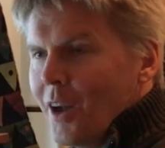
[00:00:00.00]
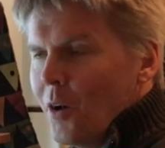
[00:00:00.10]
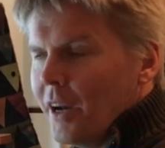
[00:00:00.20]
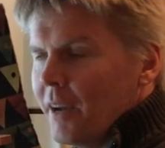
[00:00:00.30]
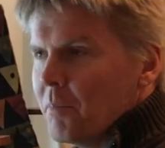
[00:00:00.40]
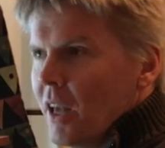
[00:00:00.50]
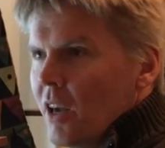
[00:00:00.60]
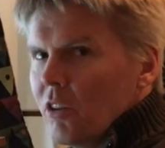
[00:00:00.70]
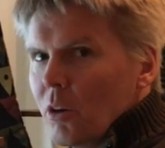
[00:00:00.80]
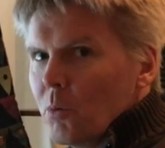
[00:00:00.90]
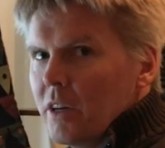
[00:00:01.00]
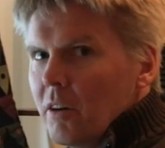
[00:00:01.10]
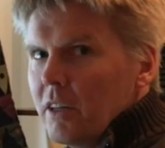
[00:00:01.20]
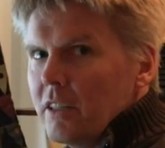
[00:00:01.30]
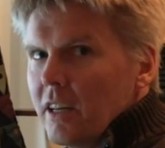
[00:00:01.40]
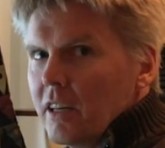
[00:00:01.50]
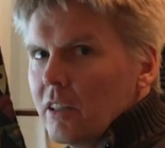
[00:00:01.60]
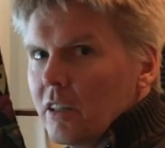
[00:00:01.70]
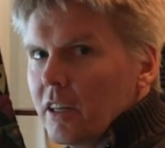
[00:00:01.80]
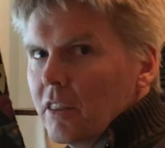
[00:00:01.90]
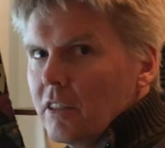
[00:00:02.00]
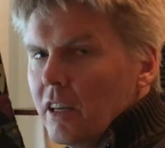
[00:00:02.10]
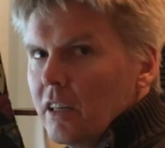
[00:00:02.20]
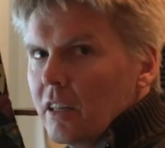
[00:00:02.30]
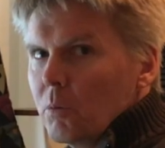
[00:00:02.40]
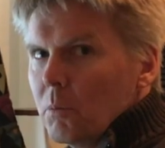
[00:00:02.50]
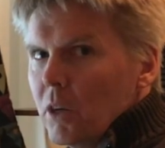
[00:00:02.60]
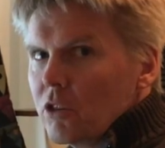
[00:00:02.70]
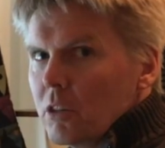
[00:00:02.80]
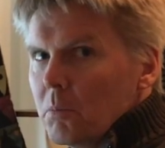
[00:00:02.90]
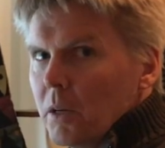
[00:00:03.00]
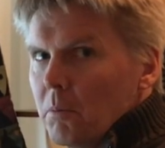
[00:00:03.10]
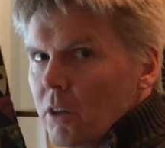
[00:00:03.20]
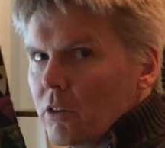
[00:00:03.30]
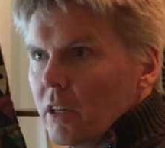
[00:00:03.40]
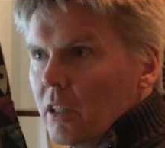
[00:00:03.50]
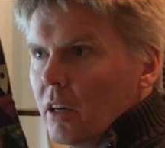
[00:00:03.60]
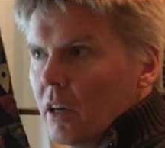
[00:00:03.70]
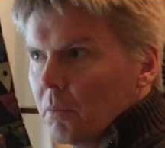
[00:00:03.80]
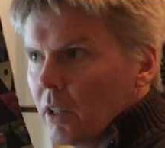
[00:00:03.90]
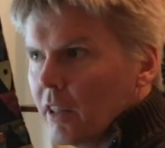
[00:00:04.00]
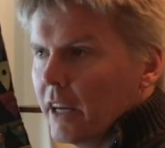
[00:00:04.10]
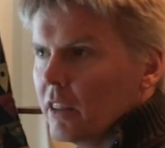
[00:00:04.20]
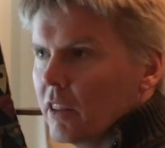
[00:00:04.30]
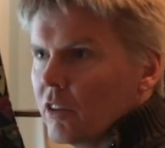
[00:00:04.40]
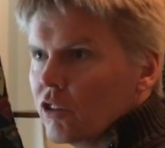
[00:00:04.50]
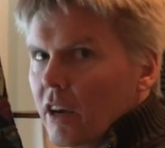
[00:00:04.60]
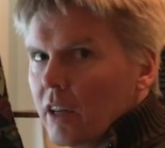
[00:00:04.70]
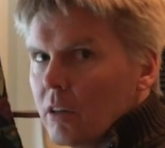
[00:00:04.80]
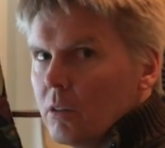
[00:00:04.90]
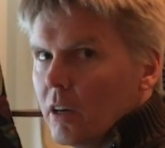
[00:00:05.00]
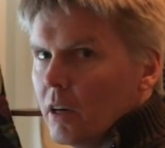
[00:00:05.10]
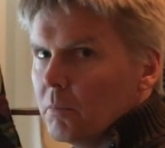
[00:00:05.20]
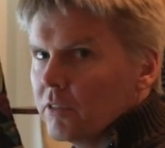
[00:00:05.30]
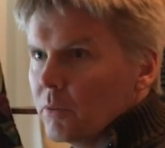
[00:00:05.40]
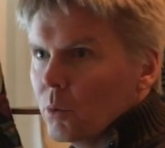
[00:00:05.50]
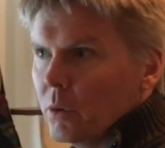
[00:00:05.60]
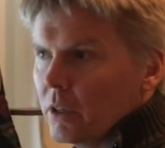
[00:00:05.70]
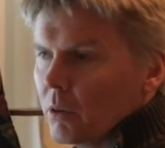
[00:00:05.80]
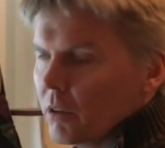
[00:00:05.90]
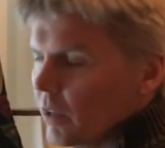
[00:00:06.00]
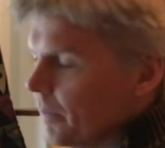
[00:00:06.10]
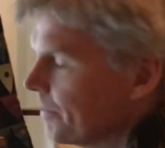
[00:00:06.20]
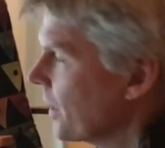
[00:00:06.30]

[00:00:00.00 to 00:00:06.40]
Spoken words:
Okay, so we're now going to take a look at the data that we measured by measuring the length of the shadow from the windowsill.